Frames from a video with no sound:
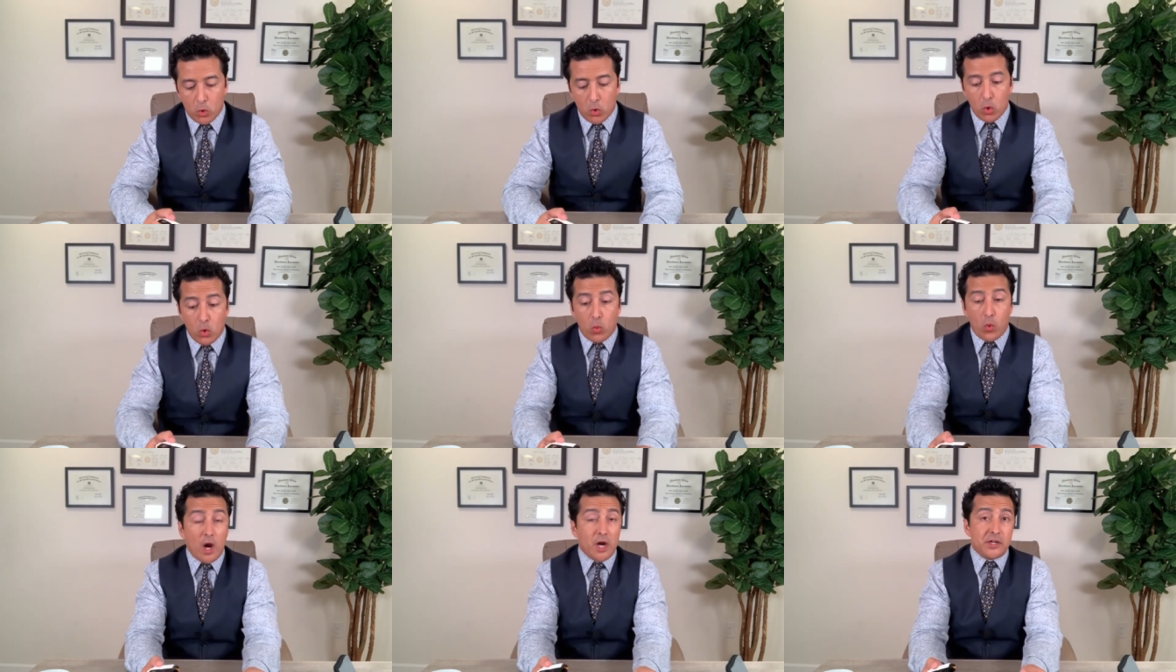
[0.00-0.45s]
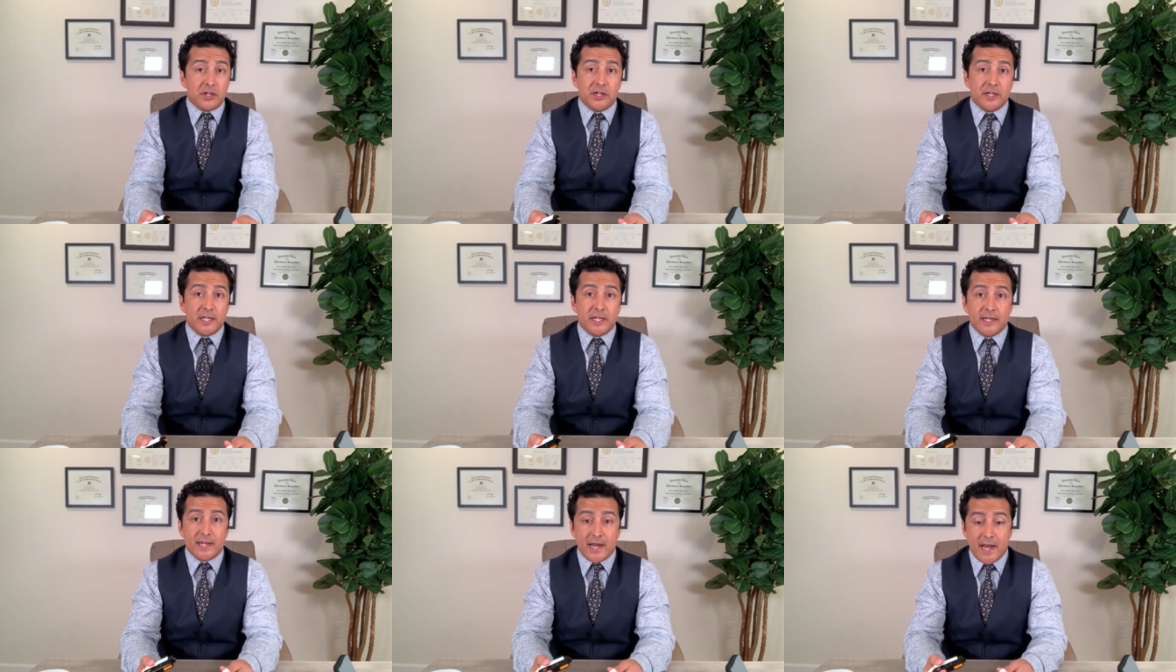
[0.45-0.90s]
Or why do
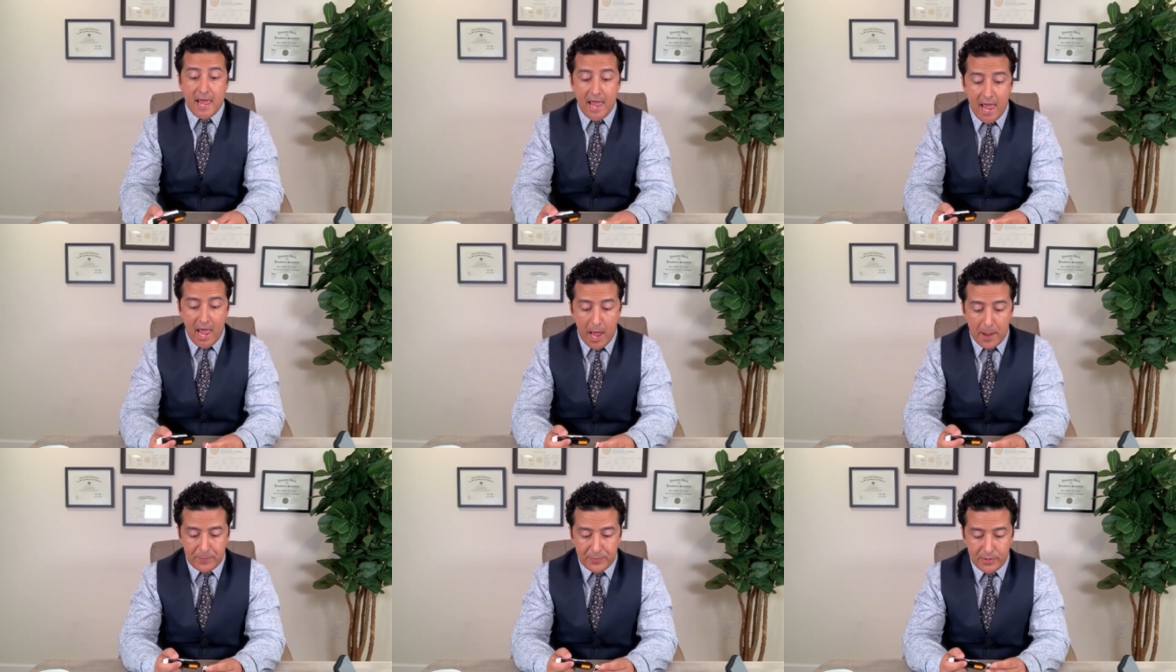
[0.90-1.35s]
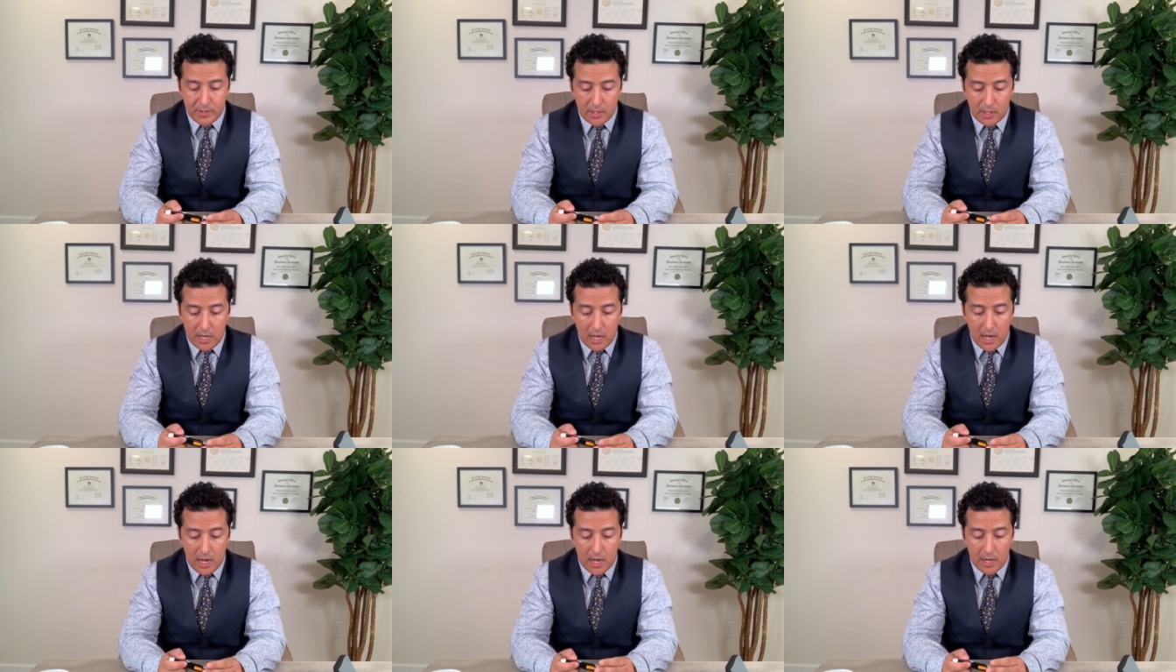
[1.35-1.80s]
you need an app
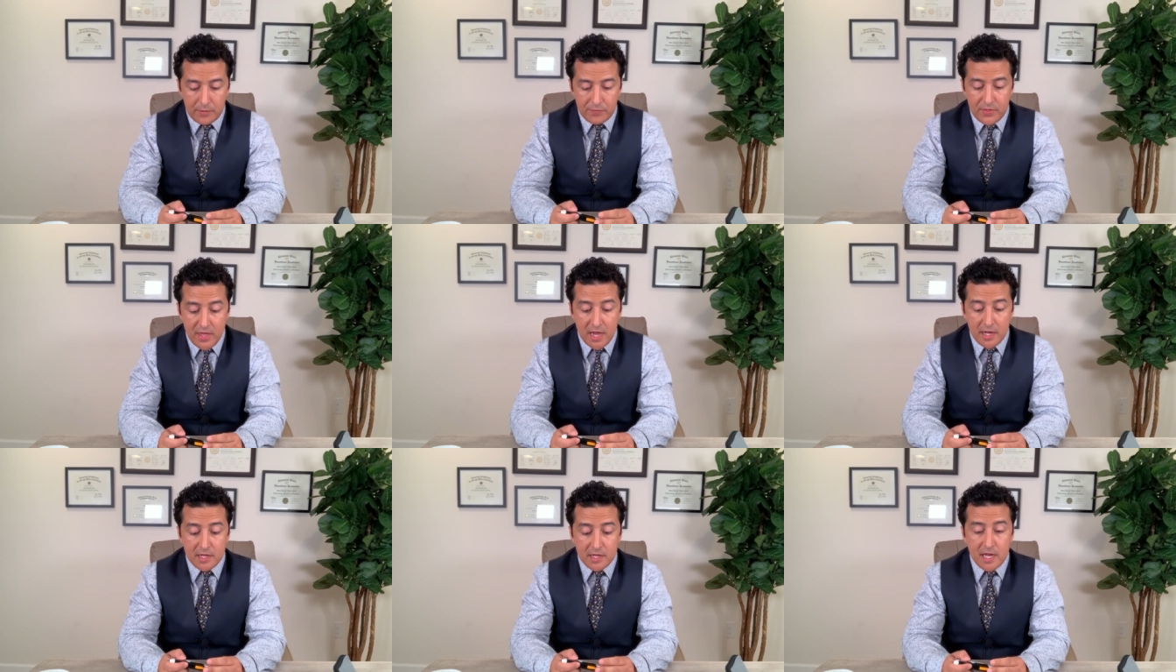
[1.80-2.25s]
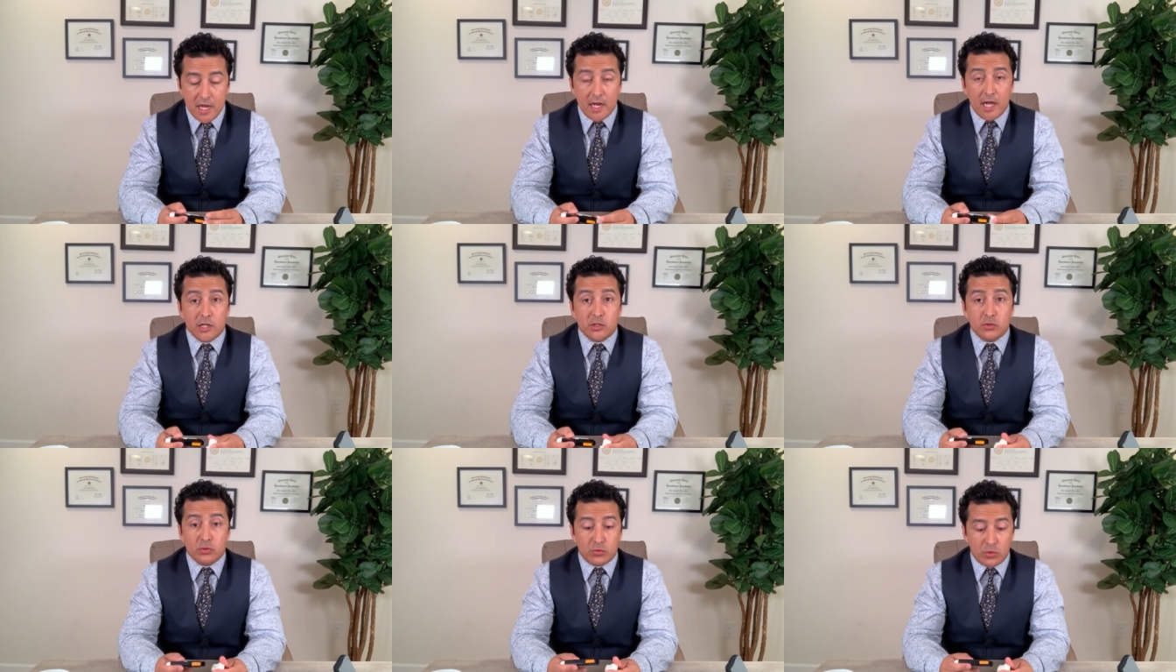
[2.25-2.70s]
uh, that can
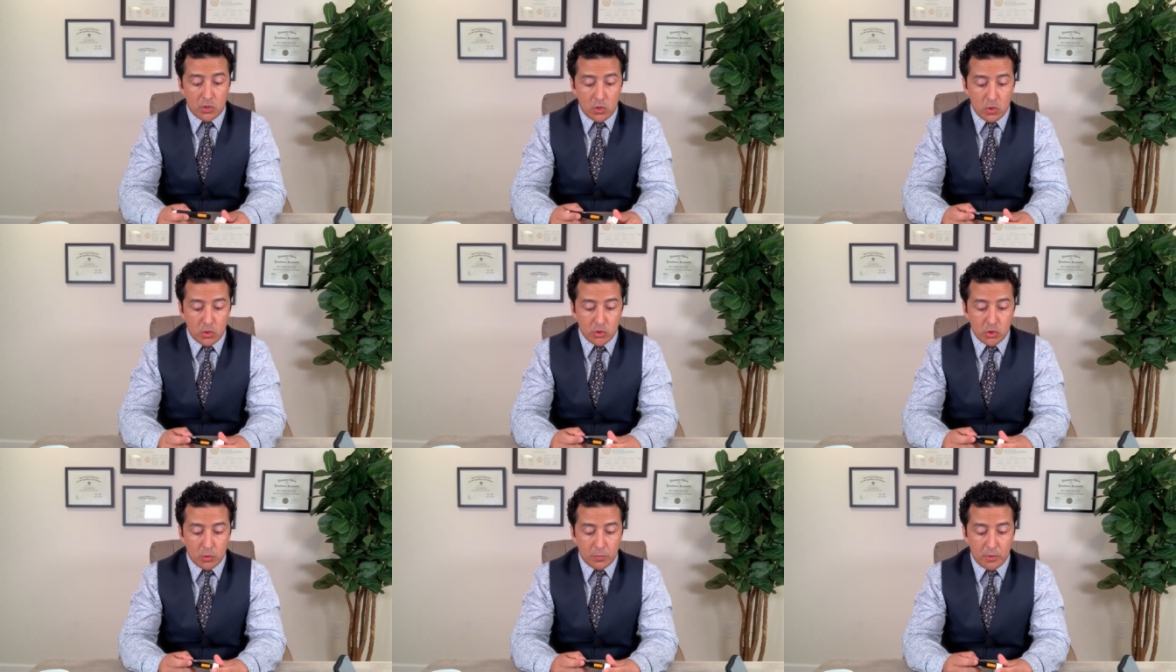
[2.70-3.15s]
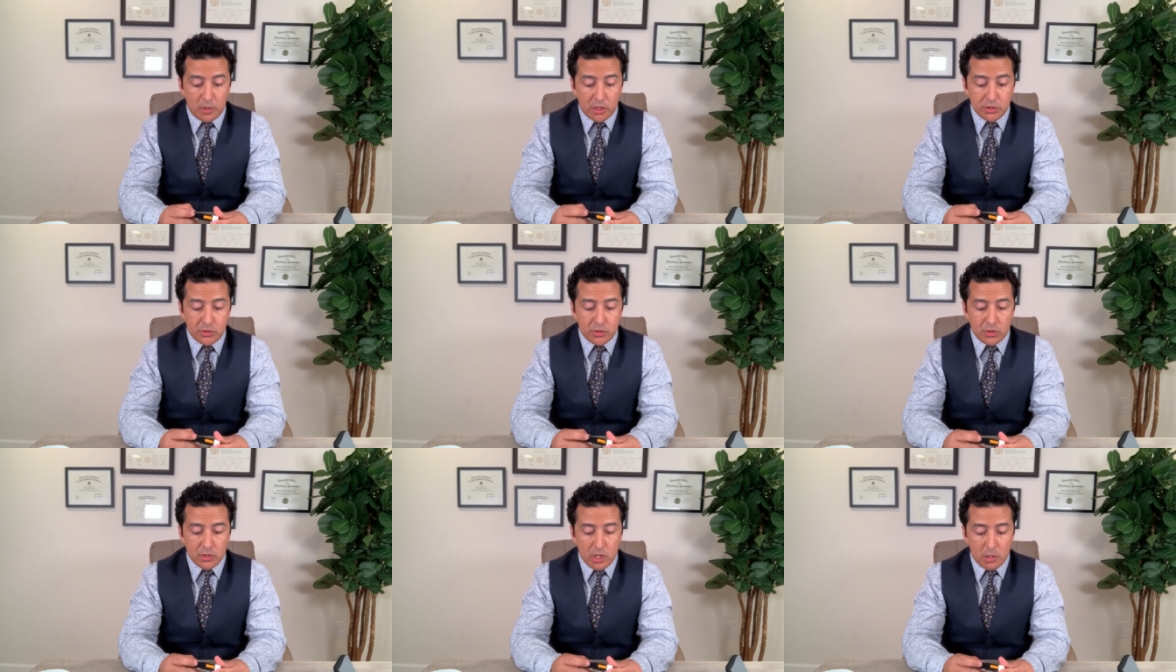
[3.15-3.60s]
actually record your
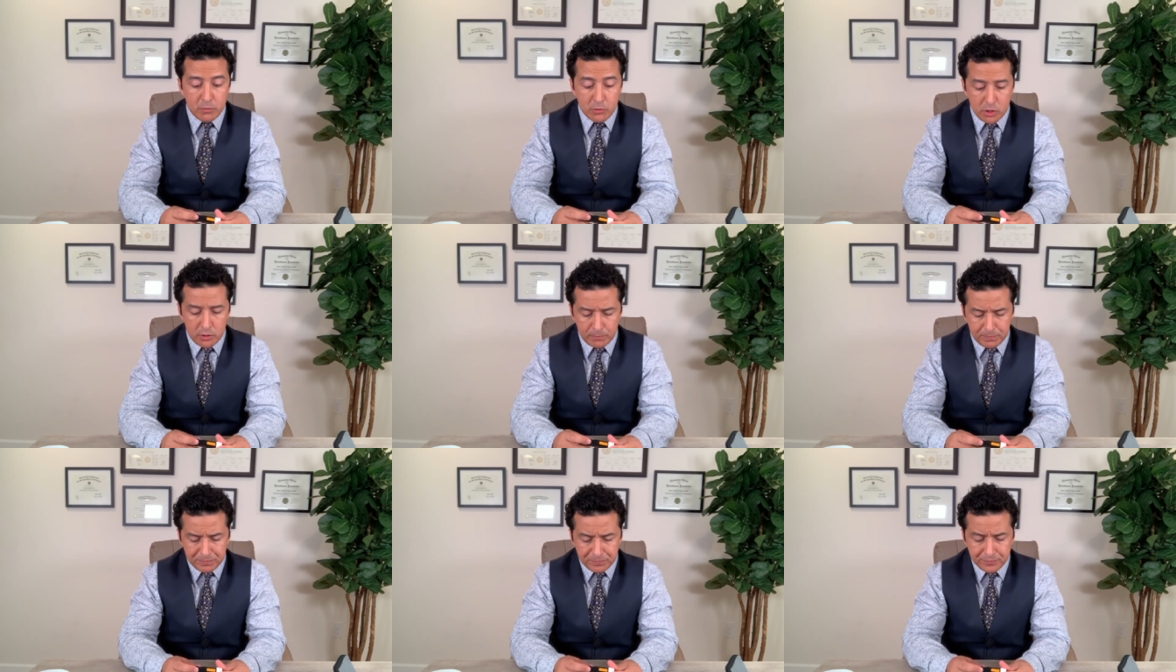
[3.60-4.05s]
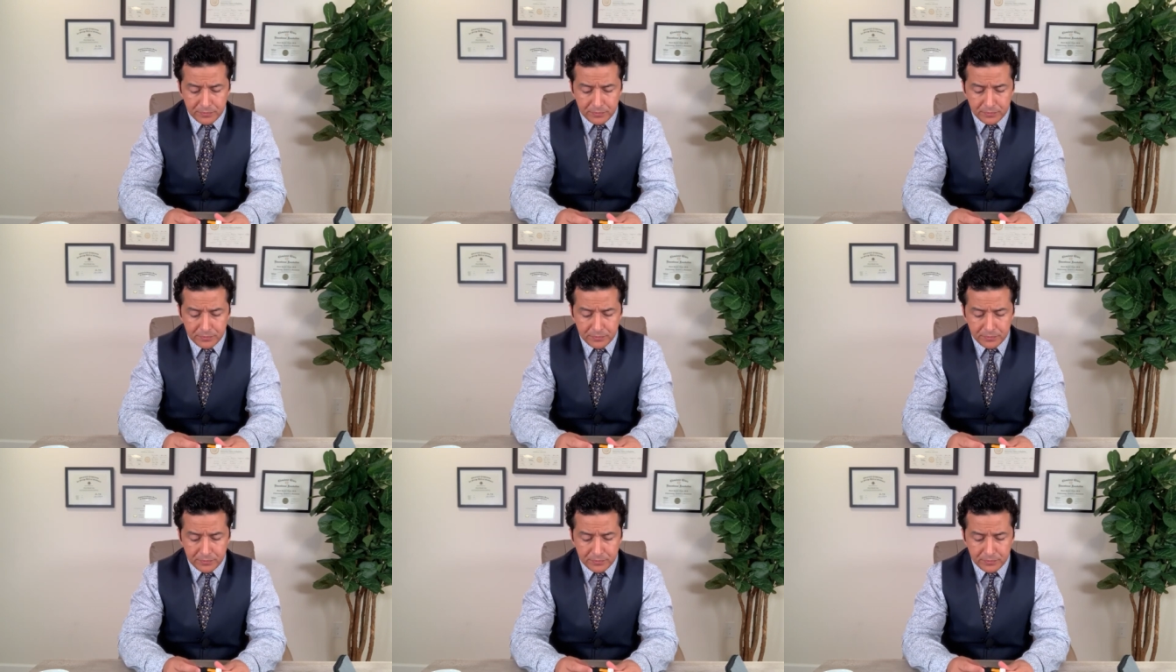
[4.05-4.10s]
blood sugar numbers?